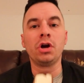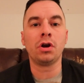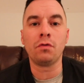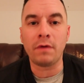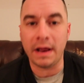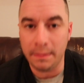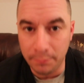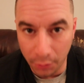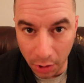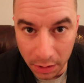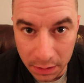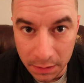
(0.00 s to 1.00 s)
going to write a
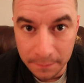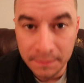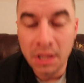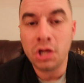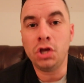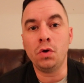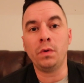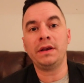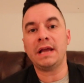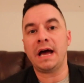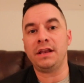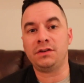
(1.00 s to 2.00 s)
book, you would
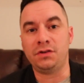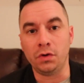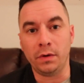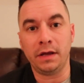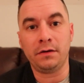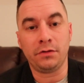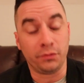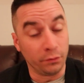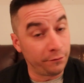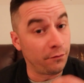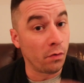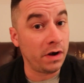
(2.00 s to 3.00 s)
not do it through
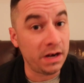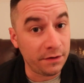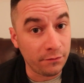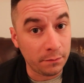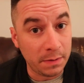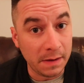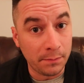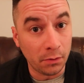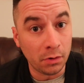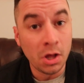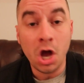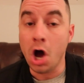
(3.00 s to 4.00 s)
40 different
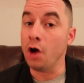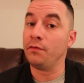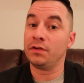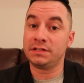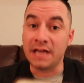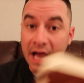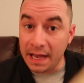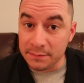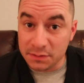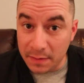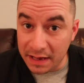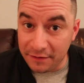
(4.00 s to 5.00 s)
people over a time
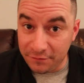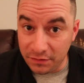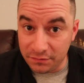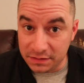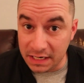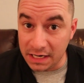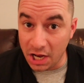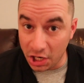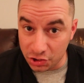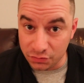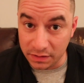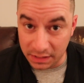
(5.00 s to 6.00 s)
span of
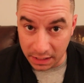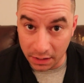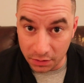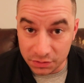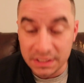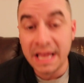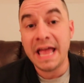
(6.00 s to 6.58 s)
1,500 years